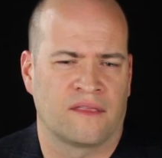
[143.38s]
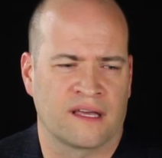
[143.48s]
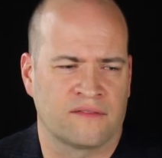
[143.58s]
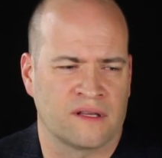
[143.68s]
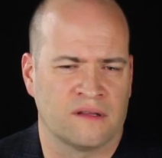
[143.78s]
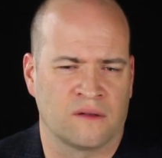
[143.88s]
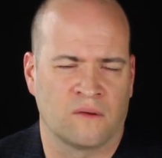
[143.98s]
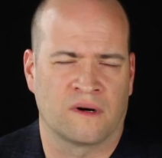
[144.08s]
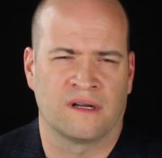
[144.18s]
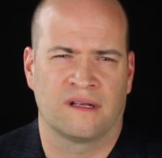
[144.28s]
Thankfully, the
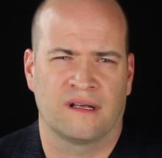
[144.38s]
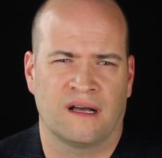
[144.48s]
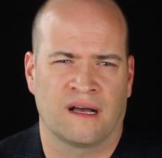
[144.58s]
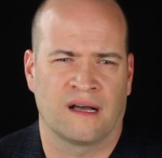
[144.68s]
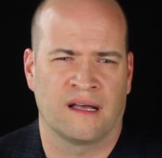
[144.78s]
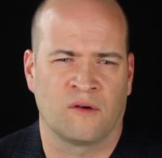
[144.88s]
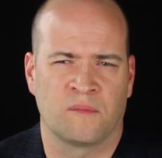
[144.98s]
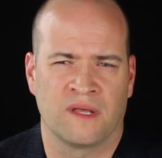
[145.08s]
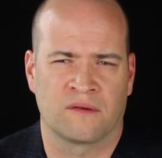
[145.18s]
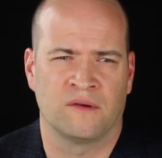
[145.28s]
Lord
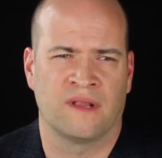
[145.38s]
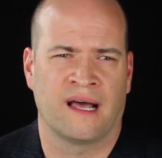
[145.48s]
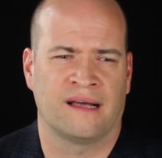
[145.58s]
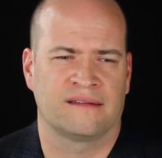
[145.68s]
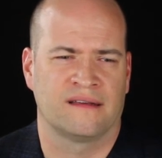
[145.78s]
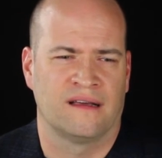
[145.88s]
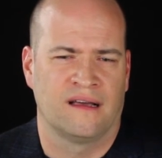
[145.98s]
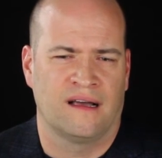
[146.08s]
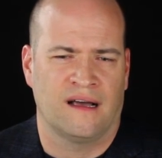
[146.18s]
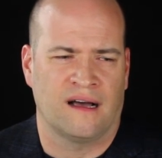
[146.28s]
helped me through that
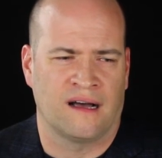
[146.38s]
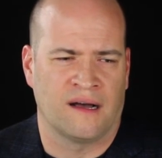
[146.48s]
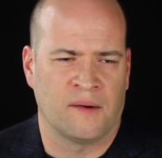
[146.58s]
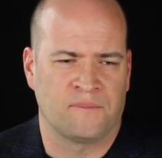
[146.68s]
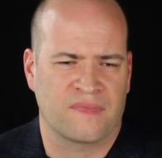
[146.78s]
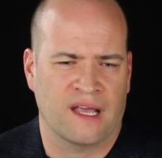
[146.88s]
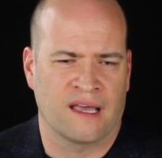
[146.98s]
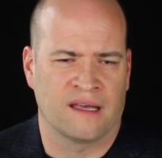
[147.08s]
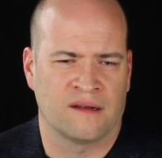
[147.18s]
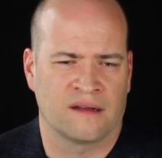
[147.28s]

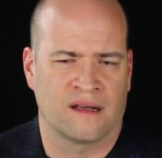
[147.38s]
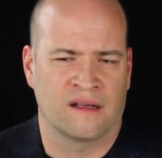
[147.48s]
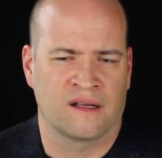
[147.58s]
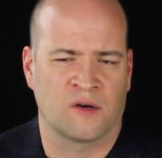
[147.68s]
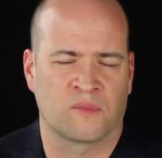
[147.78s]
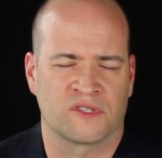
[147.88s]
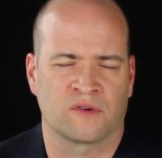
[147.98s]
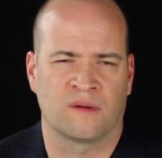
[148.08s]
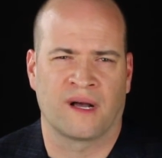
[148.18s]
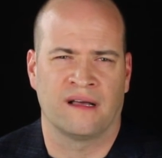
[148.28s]
and helped
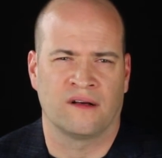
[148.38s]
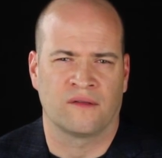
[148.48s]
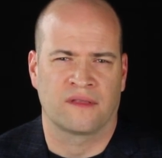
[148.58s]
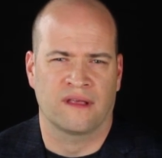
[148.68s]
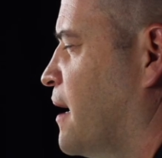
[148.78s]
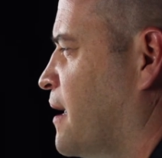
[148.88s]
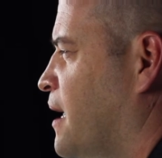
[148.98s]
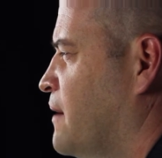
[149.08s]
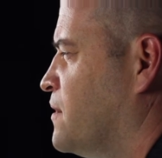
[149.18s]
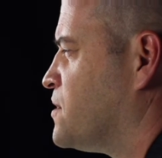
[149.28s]
restore my health. I
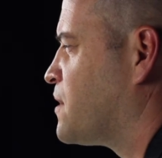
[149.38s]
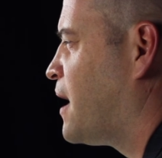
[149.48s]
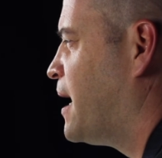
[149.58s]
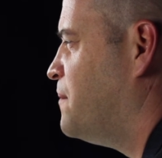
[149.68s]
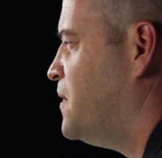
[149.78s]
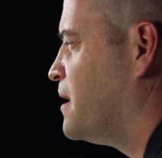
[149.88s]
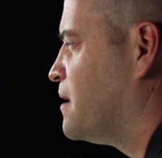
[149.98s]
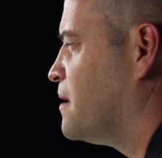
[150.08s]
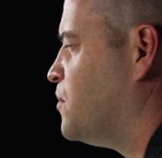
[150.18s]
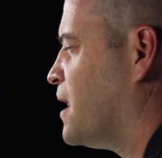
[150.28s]
can't even describe
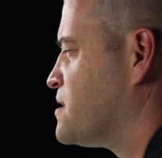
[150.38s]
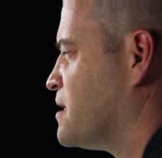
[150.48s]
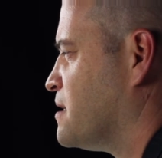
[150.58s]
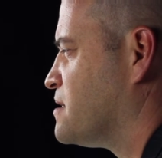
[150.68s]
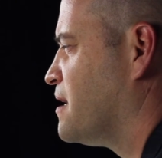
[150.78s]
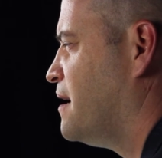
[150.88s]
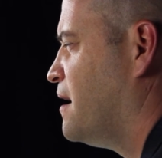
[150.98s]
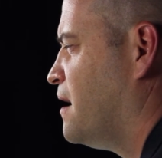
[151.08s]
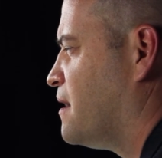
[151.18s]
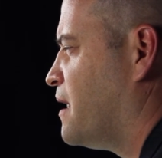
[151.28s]
the blessings
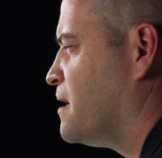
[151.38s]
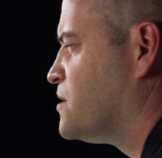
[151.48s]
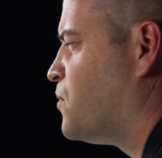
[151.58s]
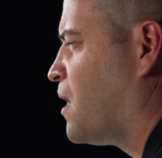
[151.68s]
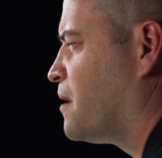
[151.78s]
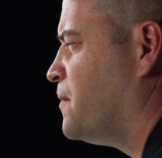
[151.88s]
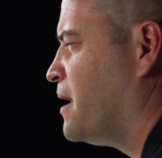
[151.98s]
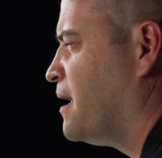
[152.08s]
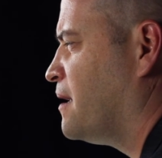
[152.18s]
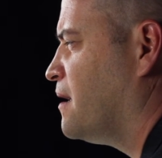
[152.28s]
that he's brought
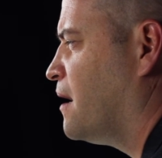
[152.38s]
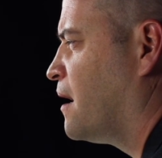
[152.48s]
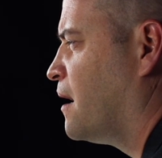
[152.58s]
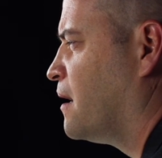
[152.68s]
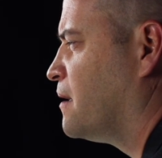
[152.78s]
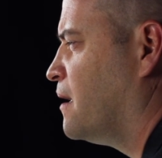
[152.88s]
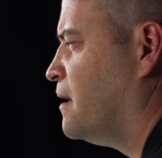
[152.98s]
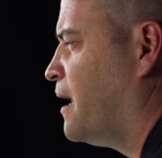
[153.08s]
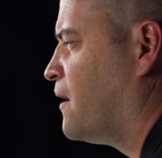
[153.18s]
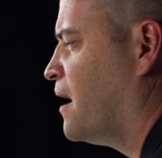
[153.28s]
me
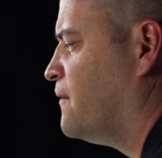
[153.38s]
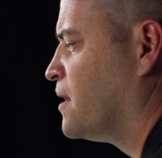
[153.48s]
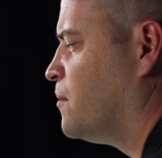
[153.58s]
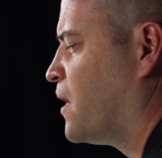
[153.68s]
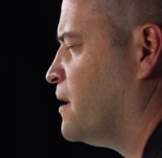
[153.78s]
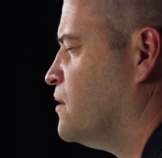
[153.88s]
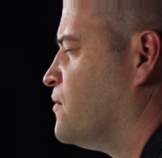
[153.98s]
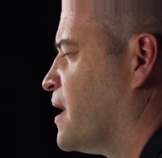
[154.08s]
and now having a brand new